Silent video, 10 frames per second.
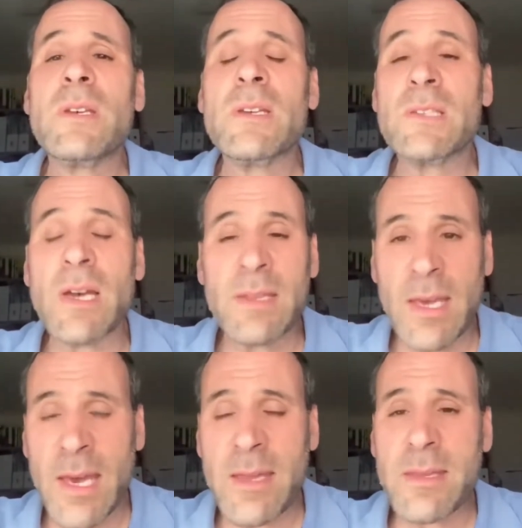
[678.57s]
is on the
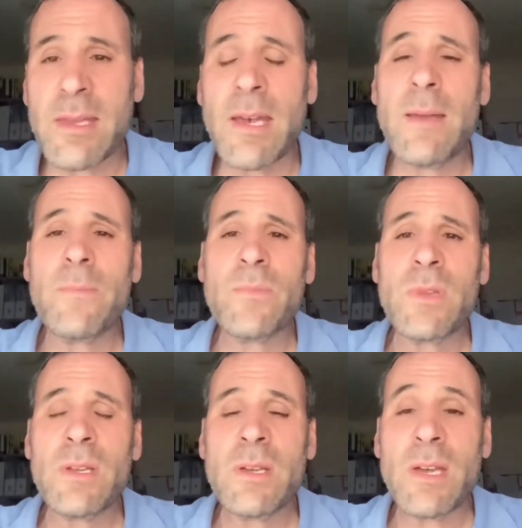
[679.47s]
8th day,
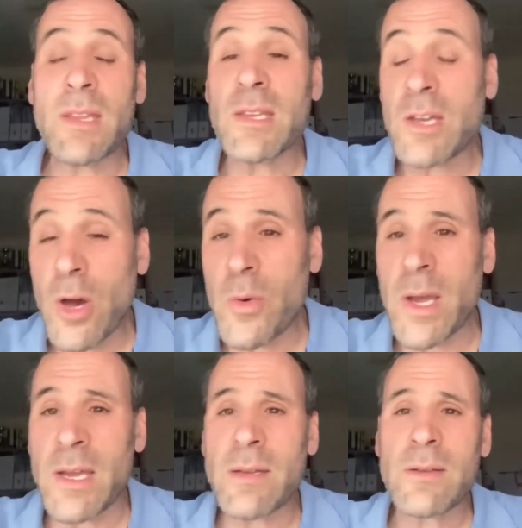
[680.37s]
and the
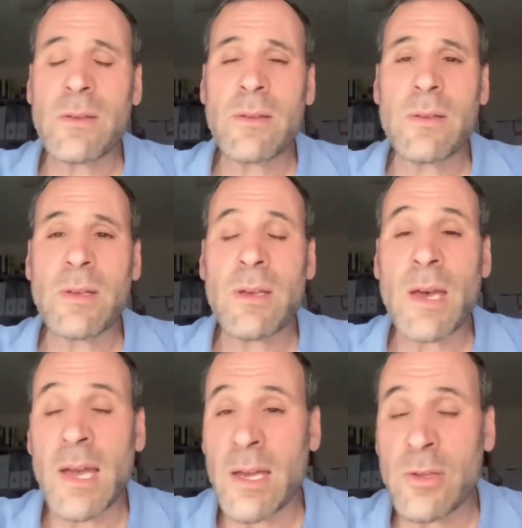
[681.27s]
Kohen,
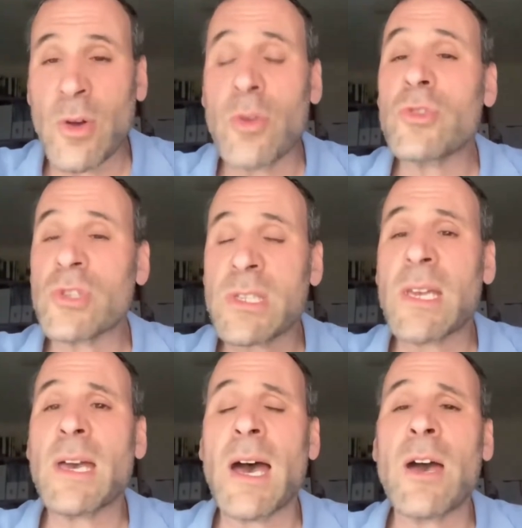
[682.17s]
Hagadol, just like
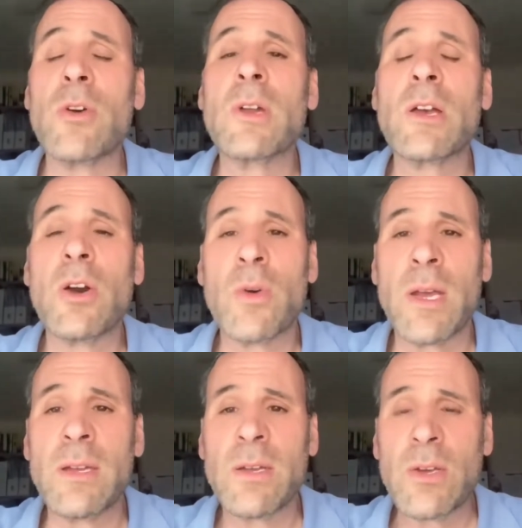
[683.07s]
Aharon
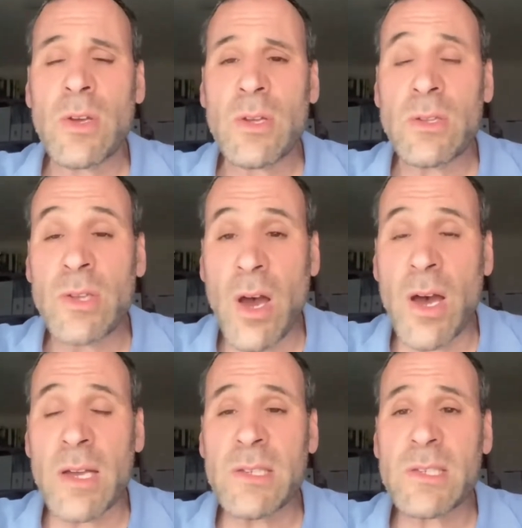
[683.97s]
HaKohen,
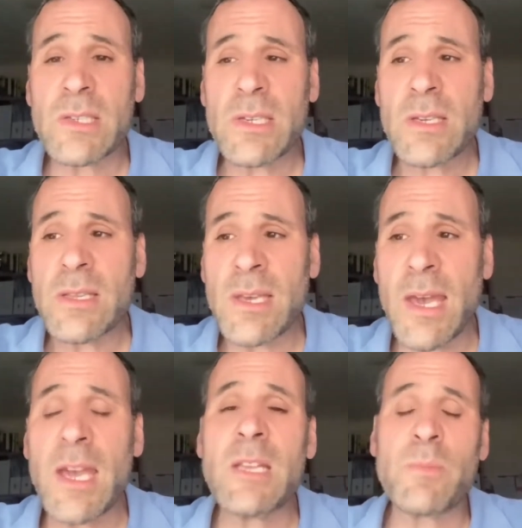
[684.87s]
dons the
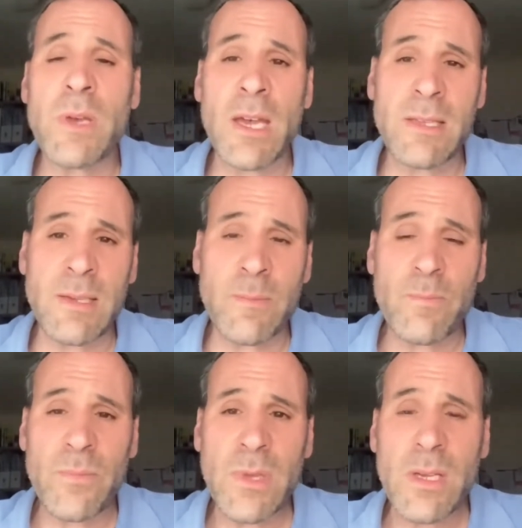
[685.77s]
8 begadim,
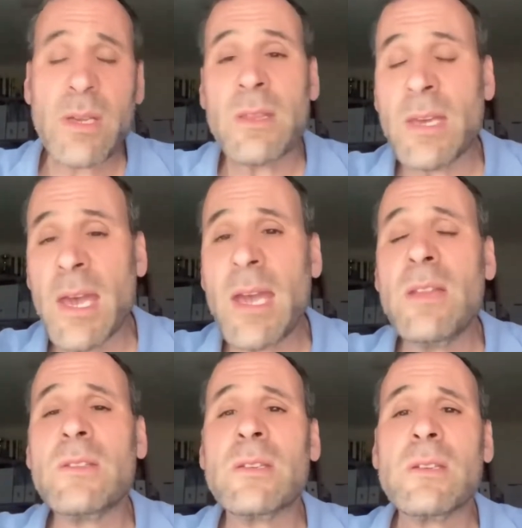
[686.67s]
the
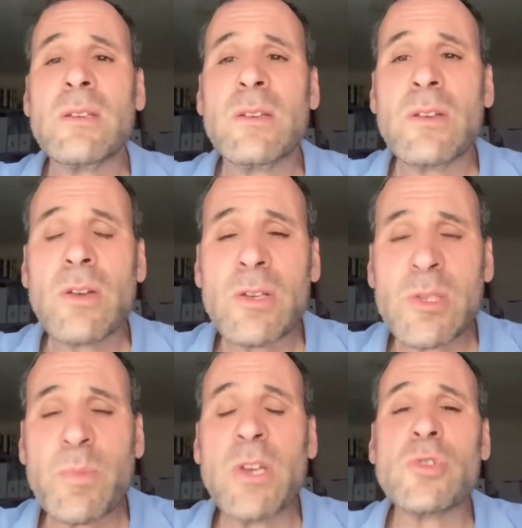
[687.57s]
8
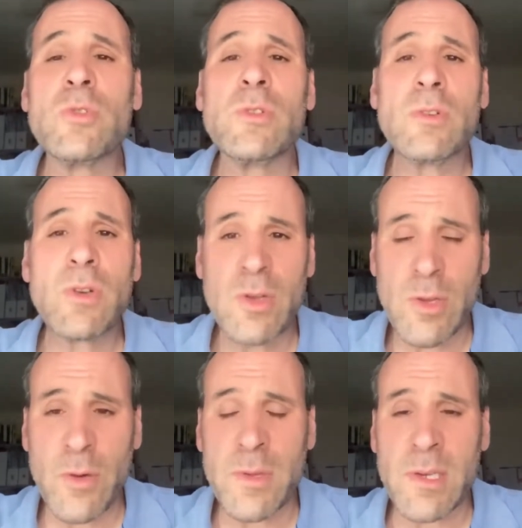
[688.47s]
special
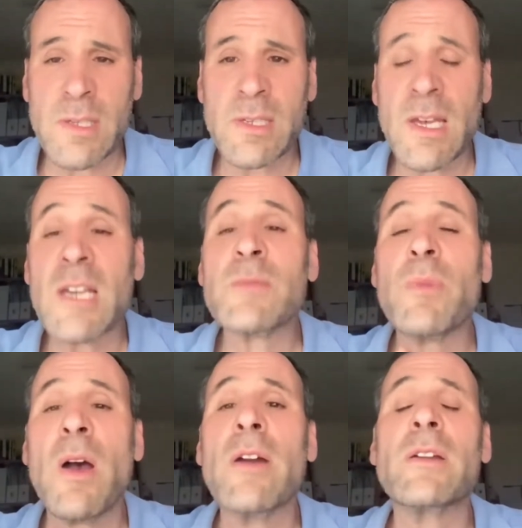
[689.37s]
clothings as
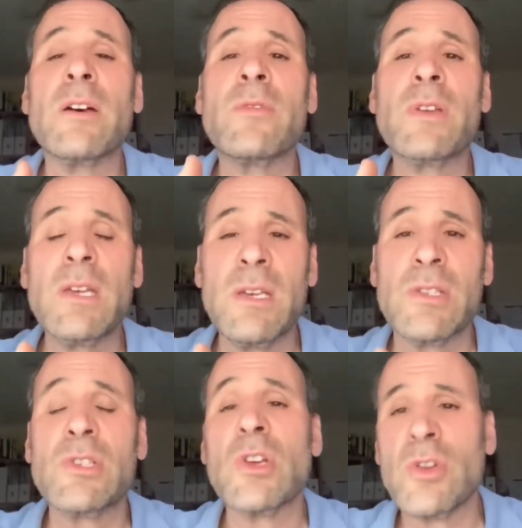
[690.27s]
part of
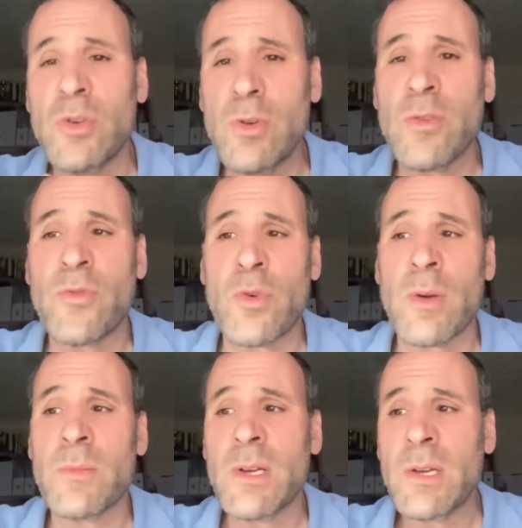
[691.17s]
his
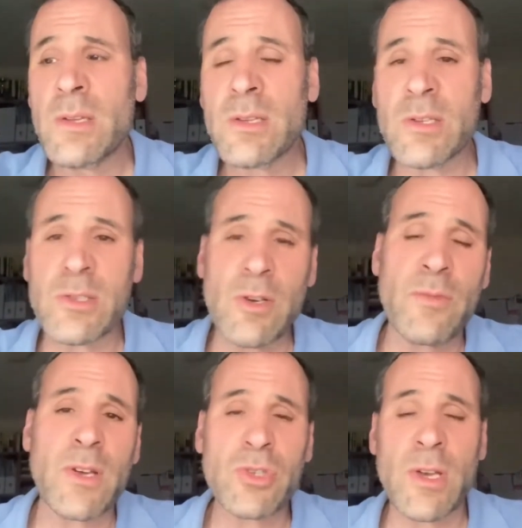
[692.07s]
uniform to serve
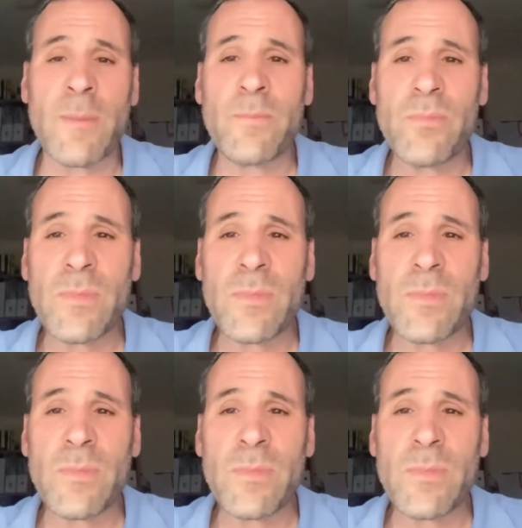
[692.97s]
Hashem.